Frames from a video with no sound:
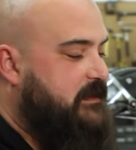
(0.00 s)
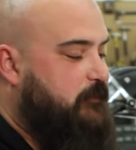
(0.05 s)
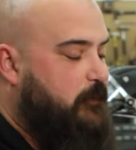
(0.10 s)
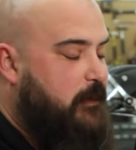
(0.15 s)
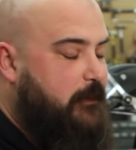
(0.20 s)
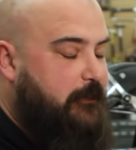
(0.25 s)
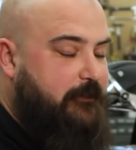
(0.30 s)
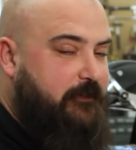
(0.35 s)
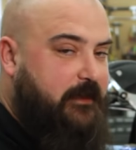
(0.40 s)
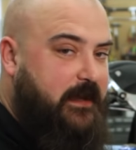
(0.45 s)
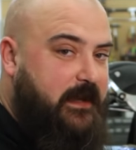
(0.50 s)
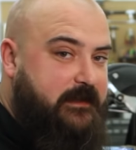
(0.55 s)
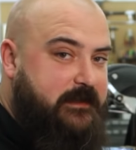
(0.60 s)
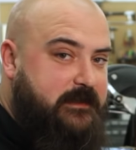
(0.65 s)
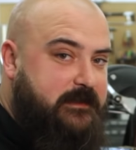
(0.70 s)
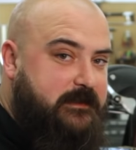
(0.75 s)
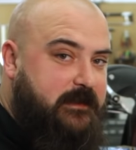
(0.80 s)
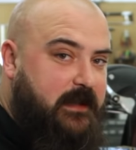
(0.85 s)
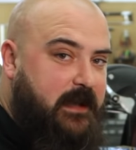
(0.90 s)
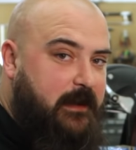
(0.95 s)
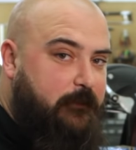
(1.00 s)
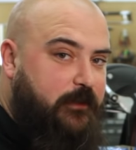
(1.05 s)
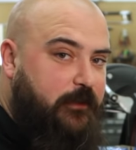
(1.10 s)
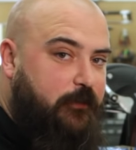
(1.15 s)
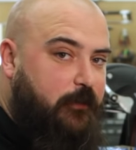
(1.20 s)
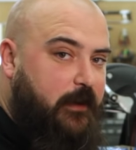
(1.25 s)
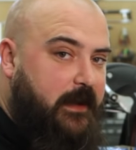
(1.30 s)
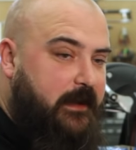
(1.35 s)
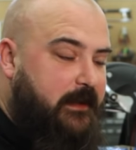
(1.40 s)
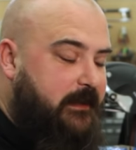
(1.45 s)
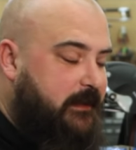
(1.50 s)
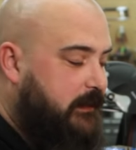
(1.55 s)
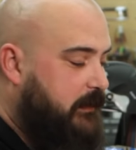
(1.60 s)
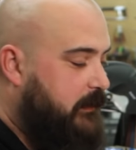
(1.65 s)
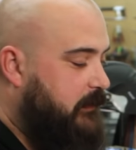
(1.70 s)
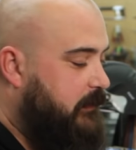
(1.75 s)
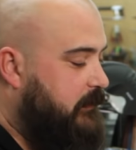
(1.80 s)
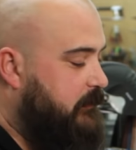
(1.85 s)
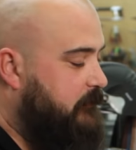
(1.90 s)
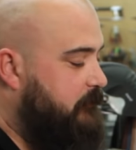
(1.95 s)
That's why we've got this slab of granite
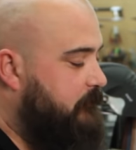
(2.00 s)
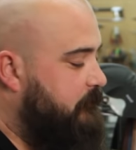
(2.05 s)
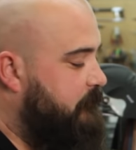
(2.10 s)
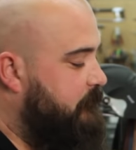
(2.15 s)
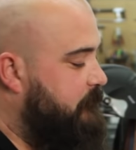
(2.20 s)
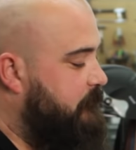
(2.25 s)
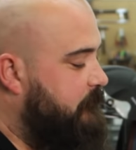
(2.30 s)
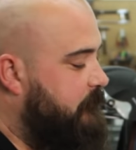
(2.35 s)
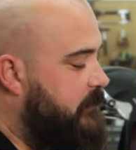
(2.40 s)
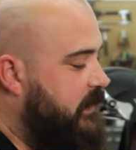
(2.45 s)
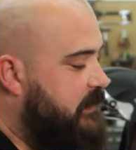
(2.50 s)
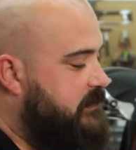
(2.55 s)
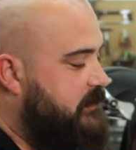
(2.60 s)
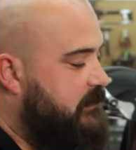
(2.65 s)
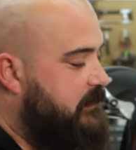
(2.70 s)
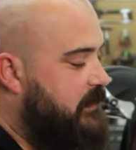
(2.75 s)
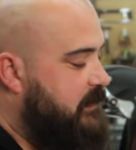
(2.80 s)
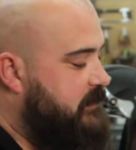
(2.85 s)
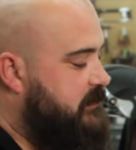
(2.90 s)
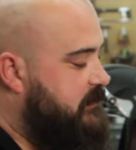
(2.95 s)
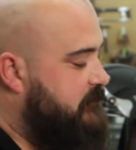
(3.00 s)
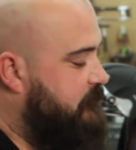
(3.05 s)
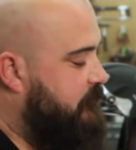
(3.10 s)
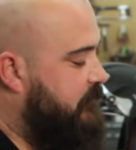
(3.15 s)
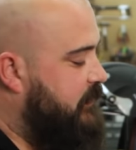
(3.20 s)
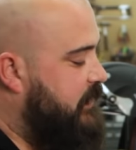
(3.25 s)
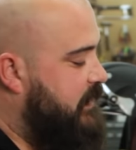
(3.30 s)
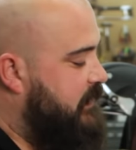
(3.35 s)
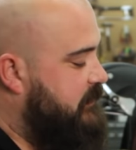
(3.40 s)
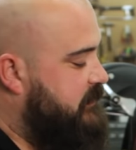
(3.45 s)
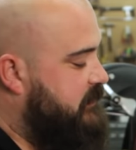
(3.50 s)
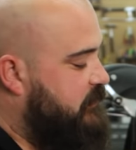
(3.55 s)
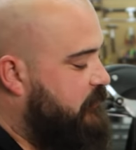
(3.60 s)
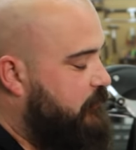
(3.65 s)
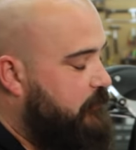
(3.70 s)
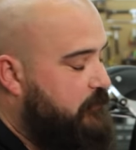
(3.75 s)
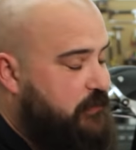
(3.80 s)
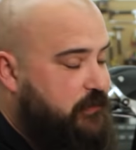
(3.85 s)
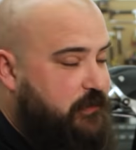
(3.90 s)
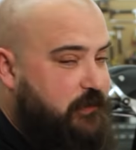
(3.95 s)
here. Makes it nice and flat. It's
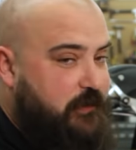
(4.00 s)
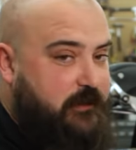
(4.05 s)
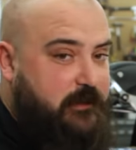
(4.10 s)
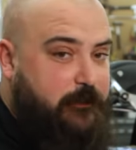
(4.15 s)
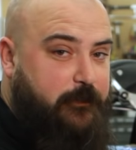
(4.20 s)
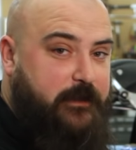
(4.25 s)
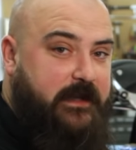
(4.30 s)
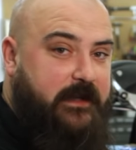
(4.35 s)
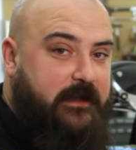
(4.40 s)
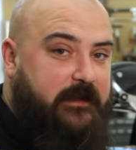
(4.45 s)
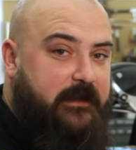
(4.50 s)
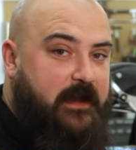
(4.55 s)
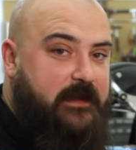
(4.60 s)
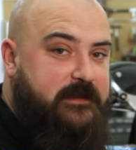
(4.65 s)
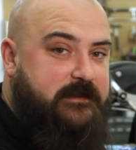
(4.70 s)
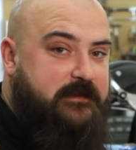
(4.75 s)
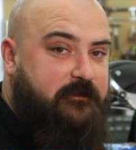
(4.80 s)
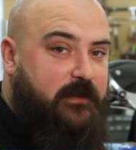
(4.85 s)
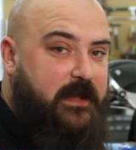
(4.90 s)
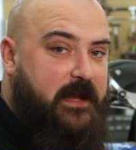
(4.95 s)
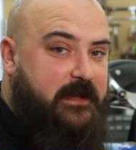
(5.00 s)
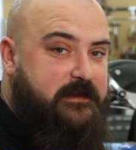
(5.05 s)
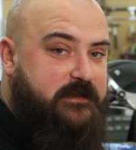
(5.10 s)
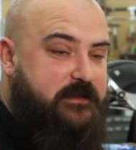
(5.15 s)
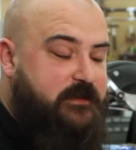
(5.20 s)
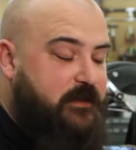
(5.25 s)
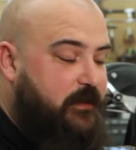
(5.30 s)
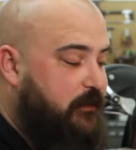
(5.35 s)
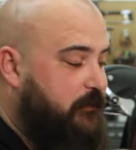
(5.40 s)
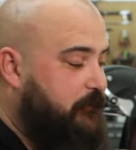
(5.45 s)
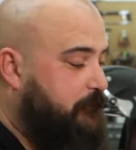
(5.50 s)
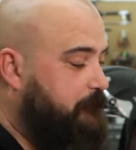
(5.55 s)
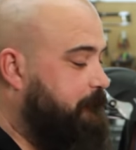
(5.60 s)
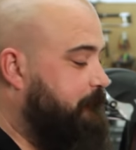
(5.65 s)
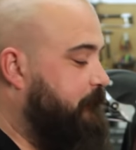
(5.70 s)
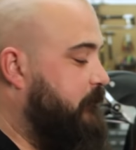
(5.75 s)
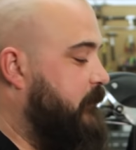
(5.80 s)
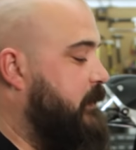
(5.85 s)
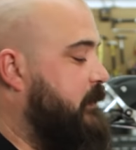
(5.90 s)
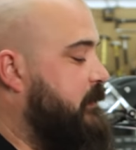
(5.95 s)
going to ensure that we get a nice flat
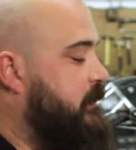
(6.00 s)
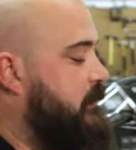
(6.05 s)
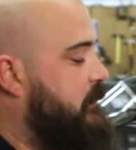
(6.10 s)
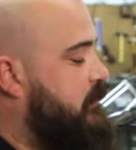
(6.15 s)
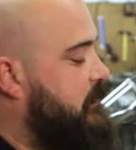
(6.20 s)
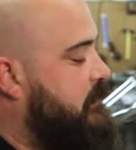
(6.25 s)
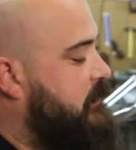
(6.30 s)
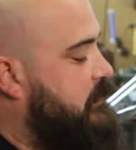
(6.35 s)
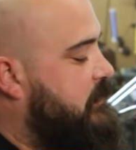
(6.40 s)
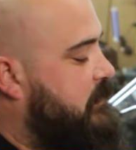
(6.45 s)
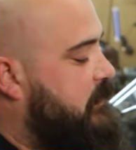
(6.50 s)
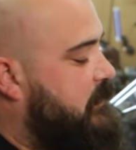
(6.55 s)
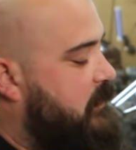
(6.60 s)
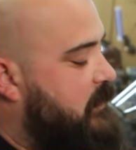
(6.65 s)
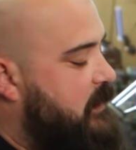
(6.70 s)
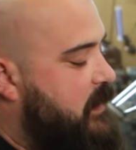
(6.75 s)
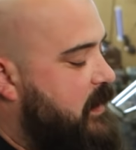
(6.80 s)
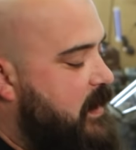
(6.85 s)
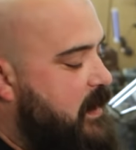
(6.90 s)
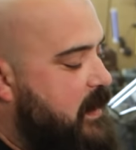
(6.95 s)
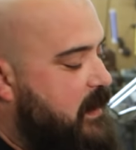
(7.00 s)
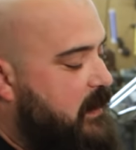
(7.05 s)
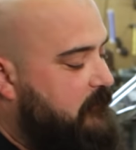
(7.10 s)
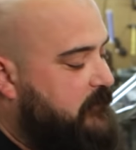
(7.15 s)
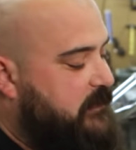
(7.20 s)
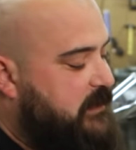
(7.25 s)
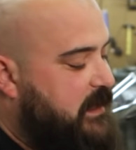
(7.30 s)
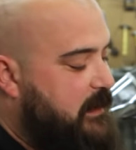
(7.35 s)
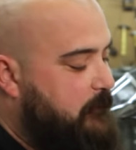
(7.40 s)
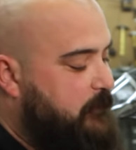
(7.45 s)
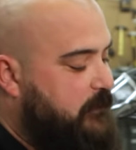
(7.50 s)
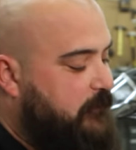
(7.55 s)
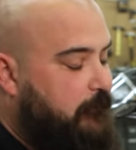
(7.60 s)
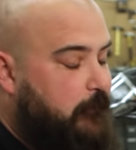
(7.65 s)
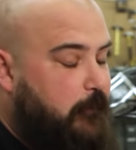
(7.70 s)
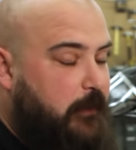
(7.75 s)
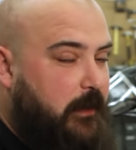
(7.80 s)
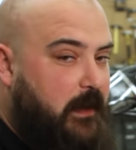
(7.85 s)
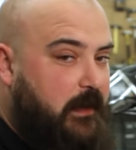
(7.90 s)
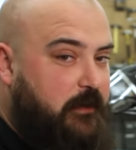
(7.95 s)
stone. I've taped
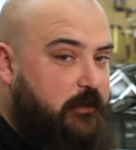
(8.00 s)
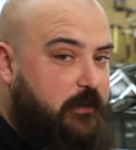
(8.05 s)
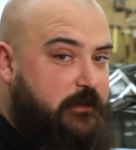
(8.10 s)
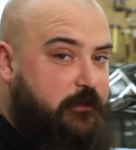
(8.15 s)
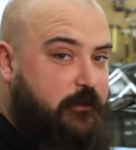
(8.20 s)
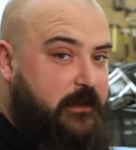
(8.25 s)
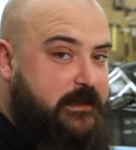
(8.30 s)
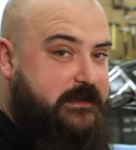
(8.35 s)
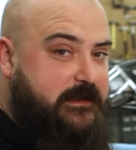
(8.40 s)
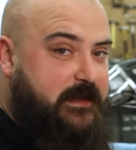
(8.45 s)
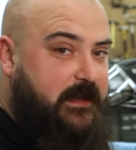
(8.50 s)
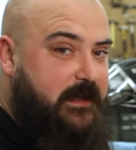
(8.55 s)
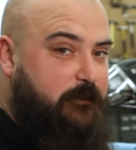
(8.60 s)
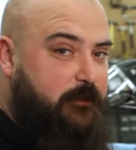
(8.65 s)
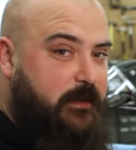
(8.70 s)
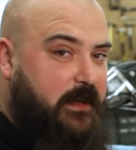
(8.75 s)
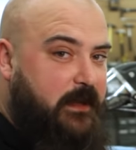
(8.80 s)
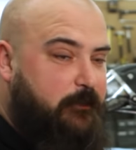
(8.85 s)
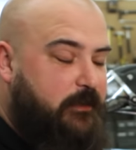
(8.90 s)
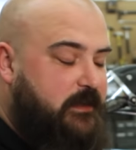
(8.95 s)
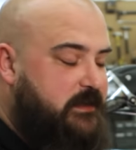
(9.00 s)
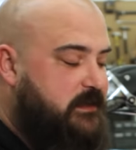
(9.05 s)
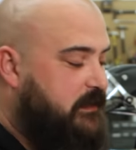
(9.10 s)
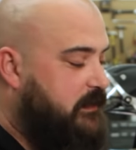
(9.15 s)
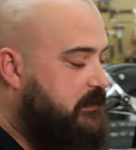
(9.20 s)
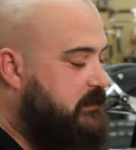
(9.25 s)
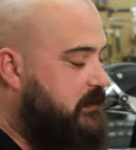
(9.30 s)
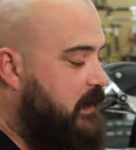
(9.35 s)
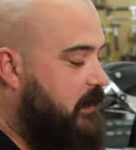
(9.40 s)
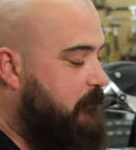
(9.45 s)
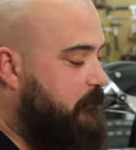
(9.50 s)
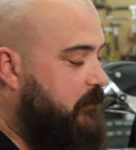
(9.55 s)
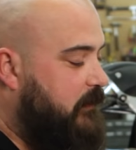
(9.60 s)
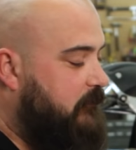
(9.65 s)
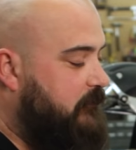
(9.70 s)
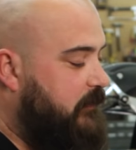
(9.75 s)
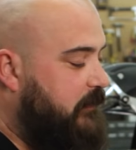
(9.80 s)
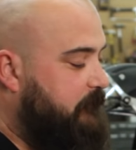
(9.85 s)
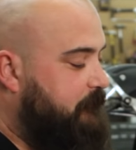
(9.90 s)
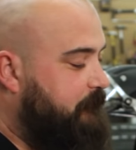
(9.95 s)
four hundred grit sandpaper to the top
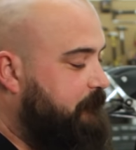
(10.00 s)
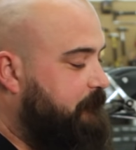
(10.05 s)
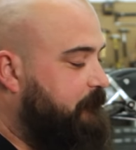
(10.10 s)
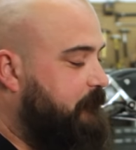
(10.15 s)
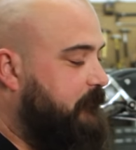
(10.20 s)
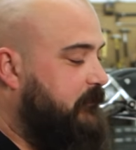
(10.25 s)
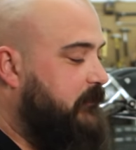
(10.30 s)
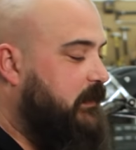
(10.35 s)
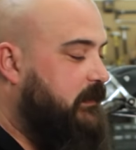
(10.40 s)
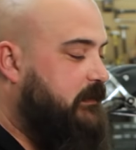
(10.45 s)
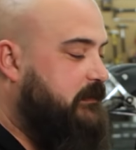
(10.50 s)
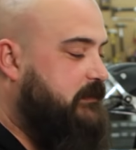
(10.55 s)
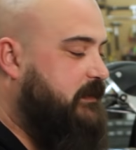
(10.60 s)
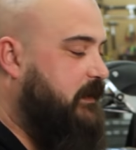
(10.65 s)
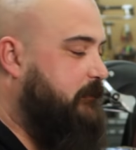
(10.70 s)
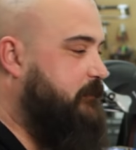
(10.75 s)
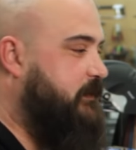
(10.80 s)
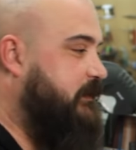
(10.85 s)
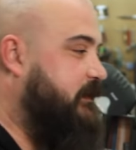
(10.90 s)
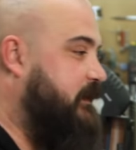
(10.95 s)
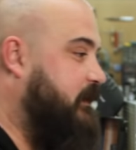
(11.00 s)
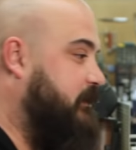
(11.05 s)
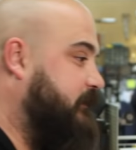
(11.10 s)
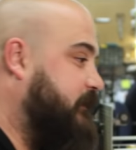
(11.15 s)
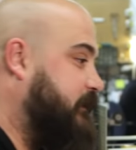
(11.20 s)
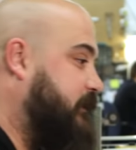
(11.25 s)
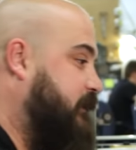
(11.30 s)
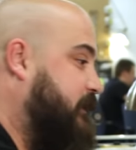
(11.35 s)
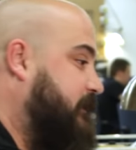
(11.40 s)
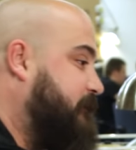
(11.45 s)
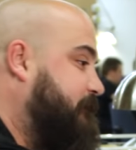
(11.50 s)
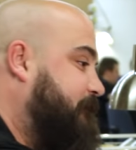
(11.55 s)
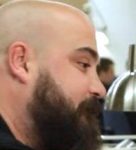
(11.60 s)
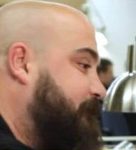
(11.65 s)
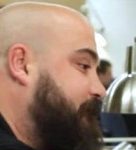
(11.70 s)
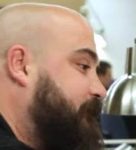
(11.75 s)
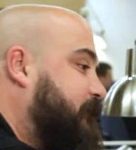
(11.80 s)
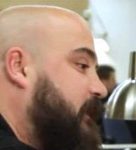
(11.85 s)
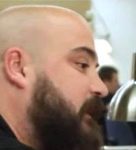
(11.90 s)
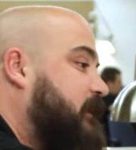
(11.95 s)
of it, taped it down good.